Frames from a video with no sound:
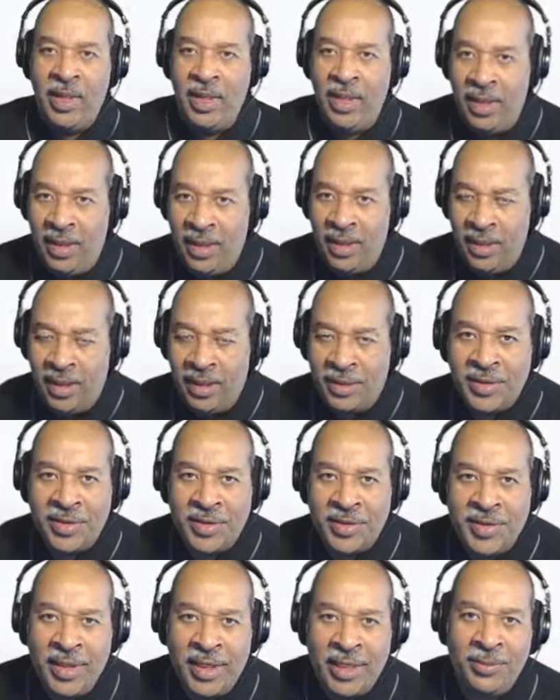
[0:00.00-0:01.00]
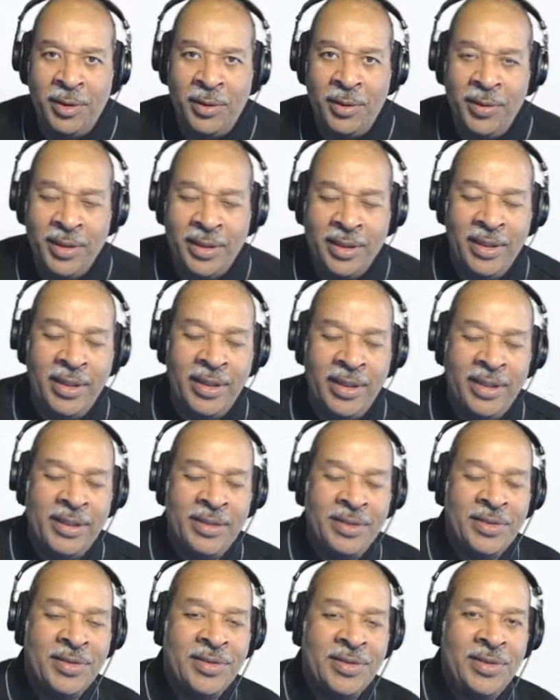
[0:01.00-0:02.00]
Hey guys, it's Dick and Marika here.
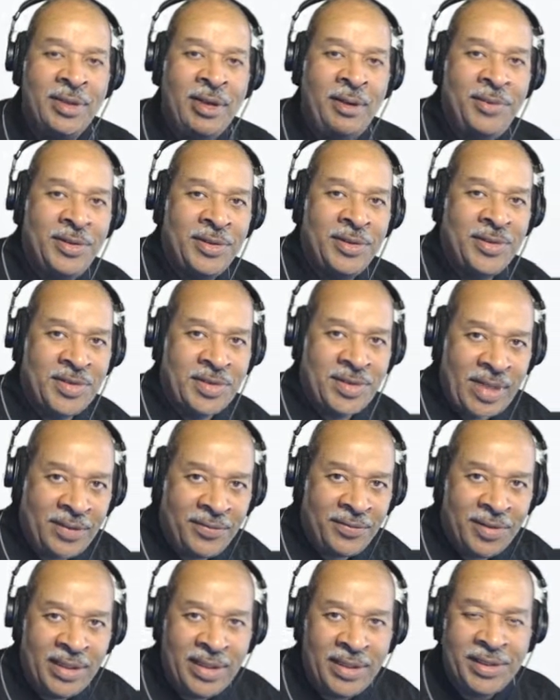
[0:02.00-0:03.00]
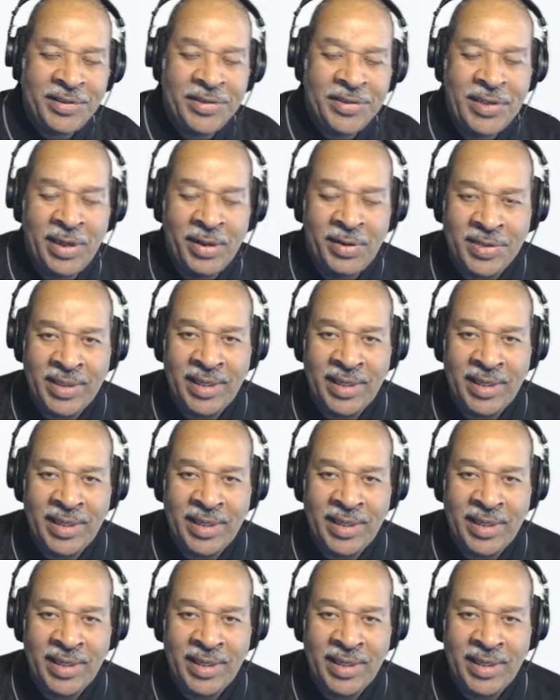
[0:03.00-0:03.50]
This is number 7 in the series,